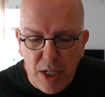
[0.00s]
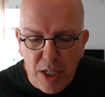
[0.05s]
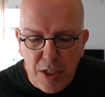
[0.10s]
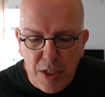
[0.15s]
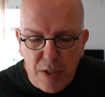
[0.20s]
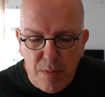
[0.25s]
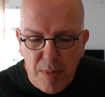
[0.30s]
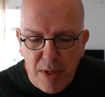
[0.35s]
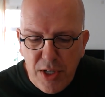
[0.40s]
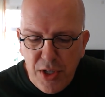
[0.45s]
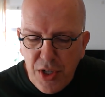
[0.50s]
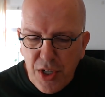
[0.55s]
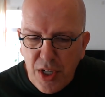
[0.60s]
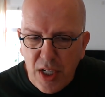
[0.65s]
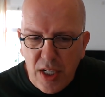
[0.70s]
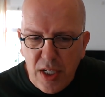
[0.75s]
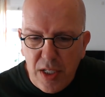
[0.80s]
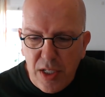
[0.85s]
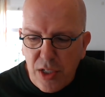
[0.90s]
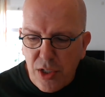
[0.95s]
it's
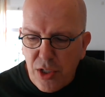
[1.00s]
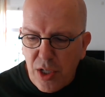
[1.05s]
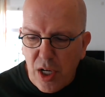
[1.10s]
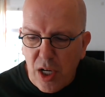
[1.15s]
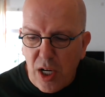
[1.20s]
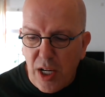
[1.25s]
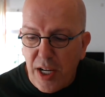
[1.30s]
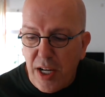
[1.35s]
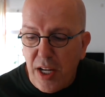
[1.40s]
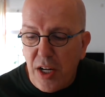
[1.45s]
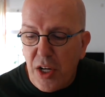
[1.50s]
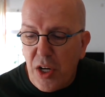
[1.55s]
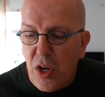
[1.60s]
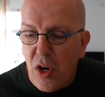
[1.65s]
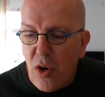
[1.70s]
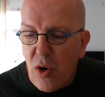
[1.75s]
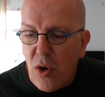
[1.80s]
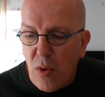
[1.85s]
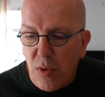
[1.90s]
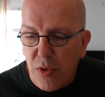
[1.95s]
basically just click and
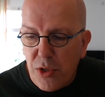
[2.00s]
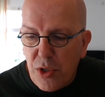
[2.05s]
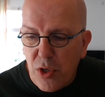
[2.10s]
go.